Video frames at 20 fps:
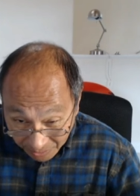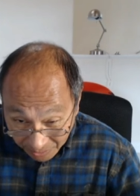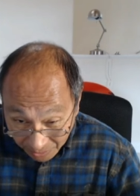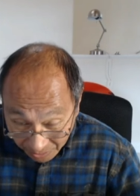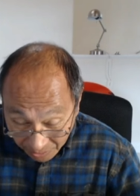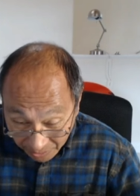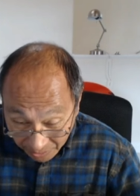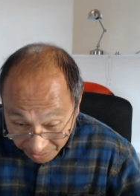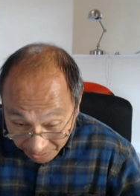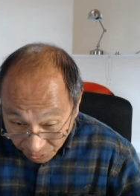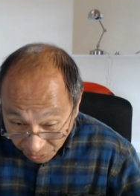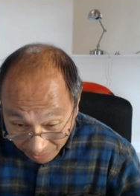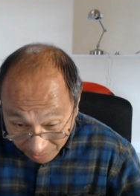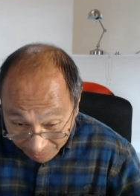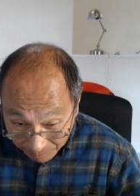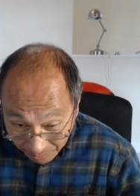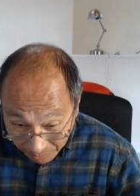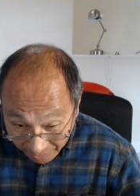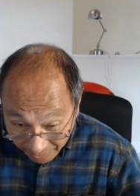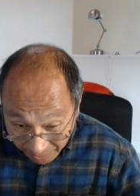and
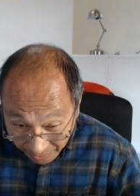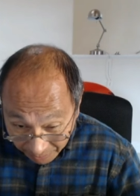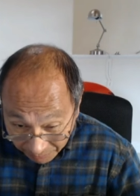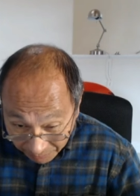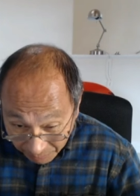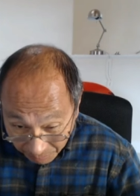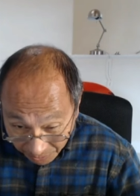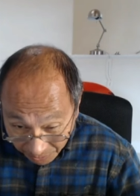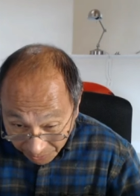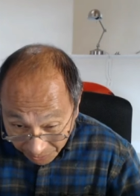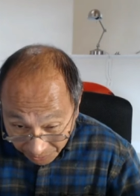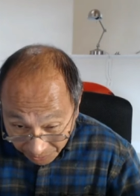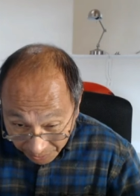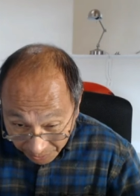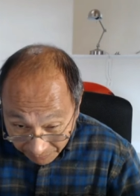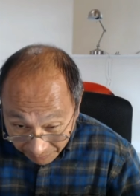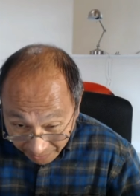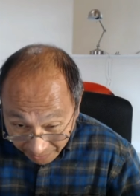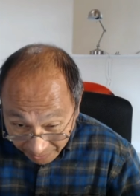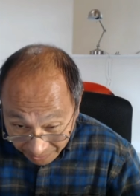extrapolating from current
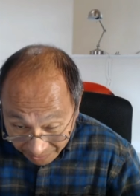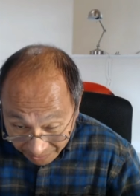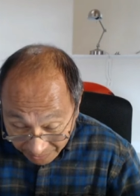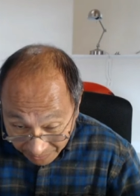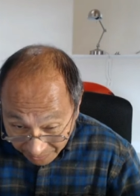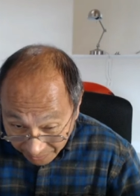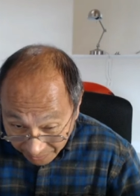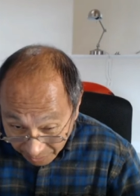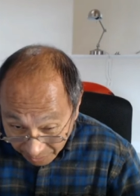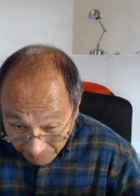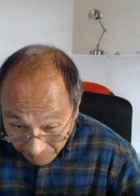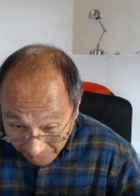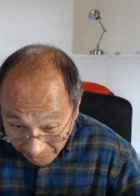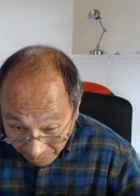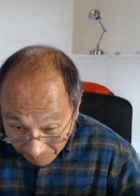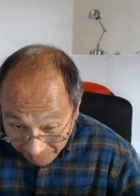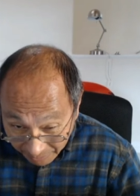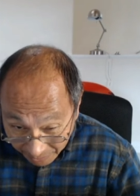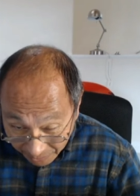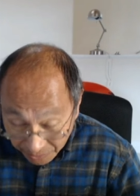events, I think it's probably
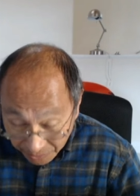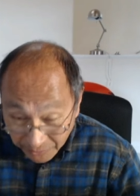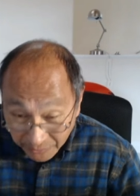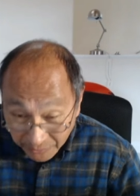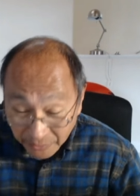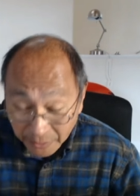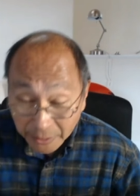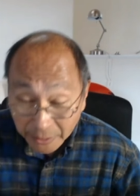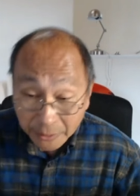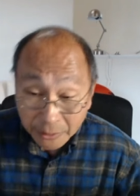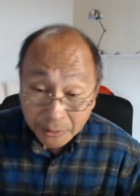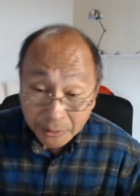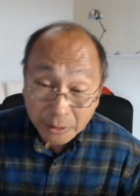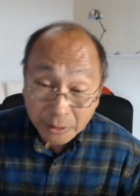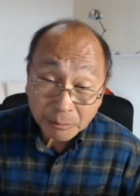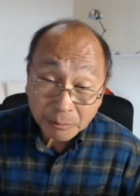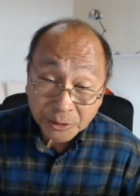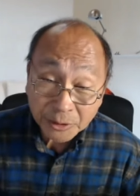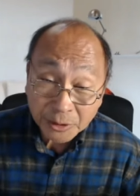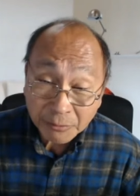better to think in
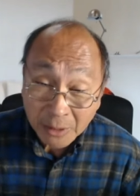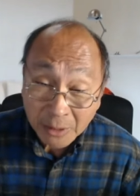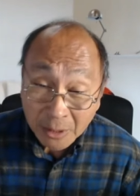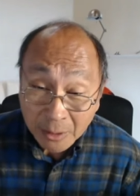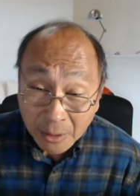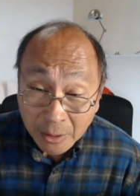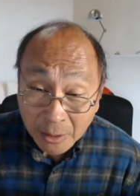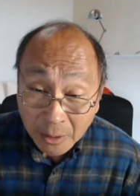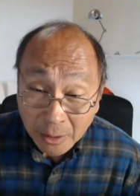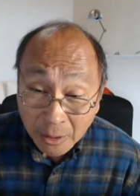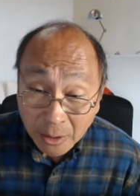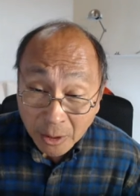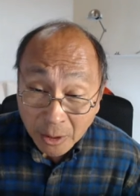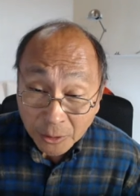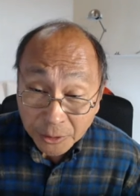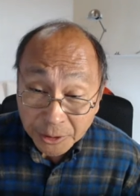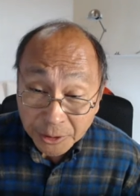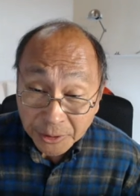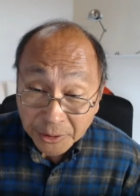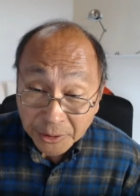terms of
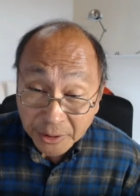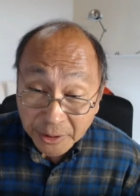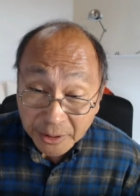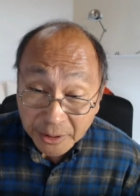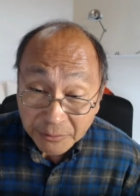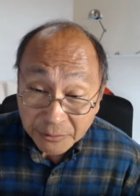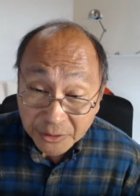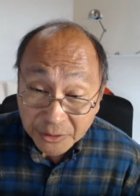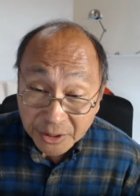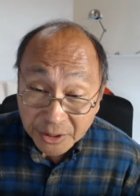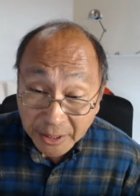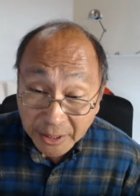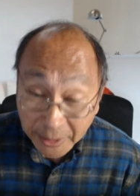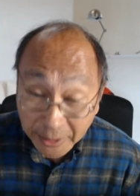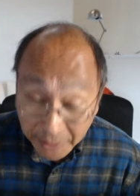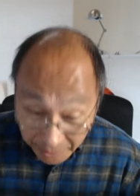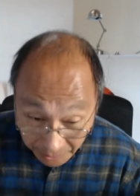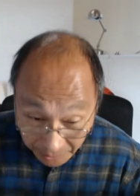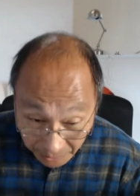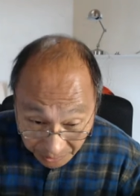alternative
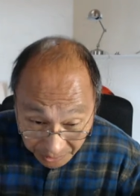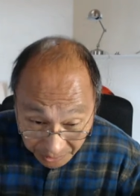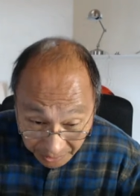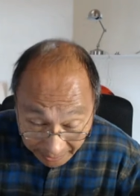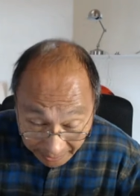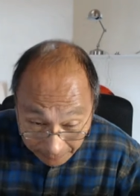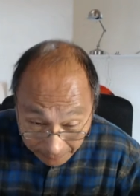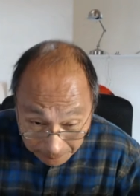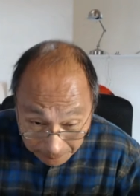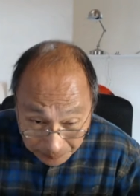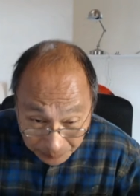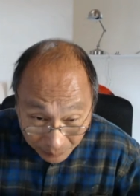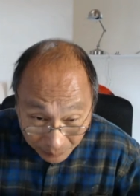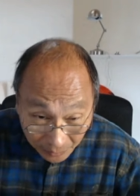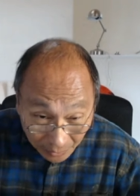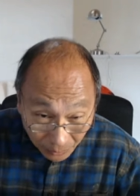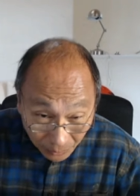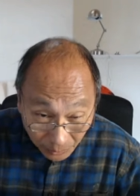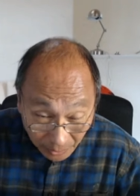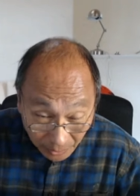scenarios. Now,
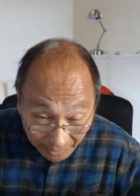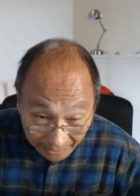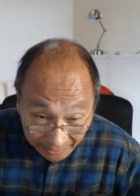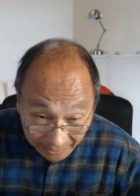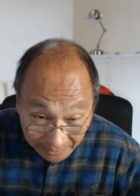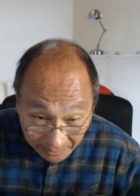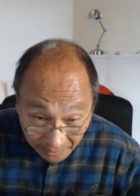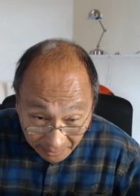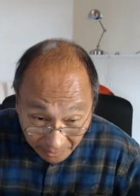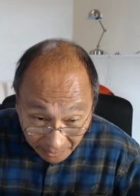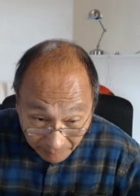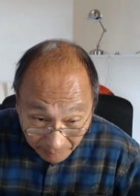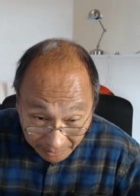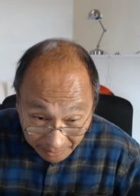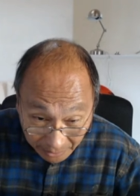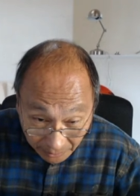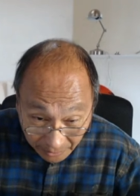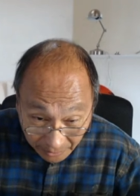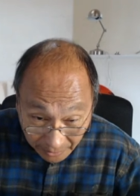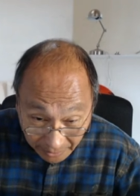when I think
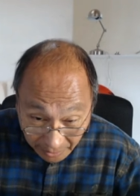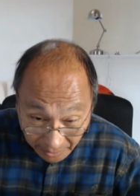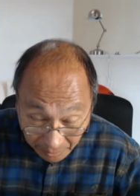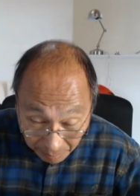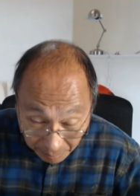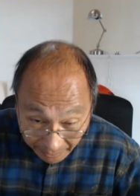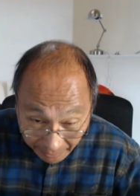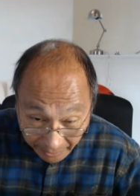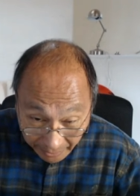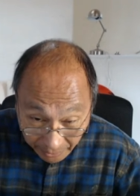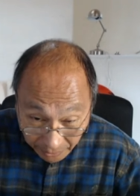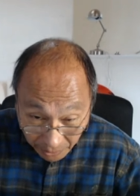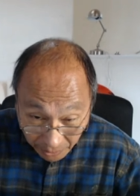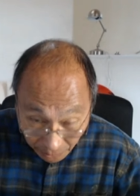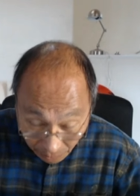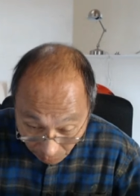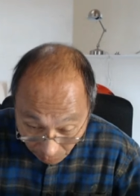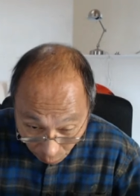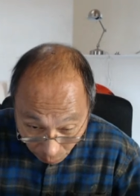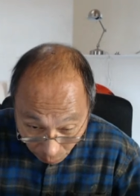about the impact
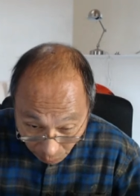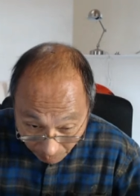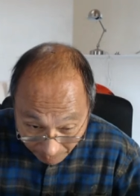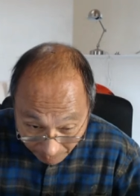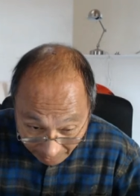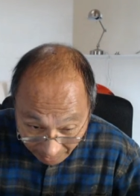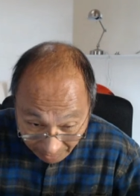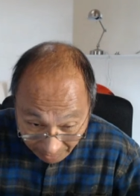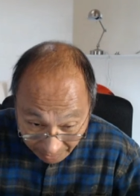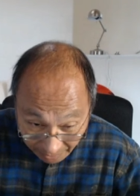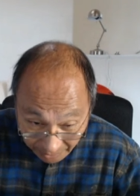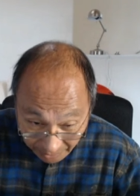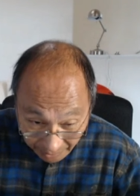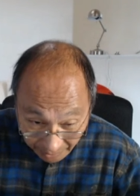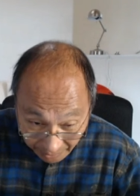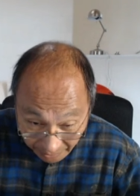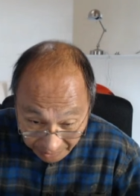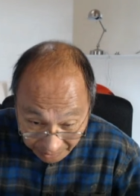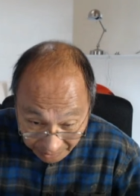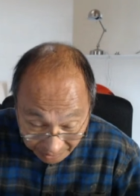on global
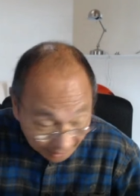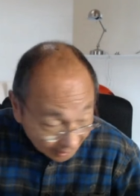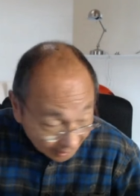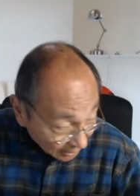politics,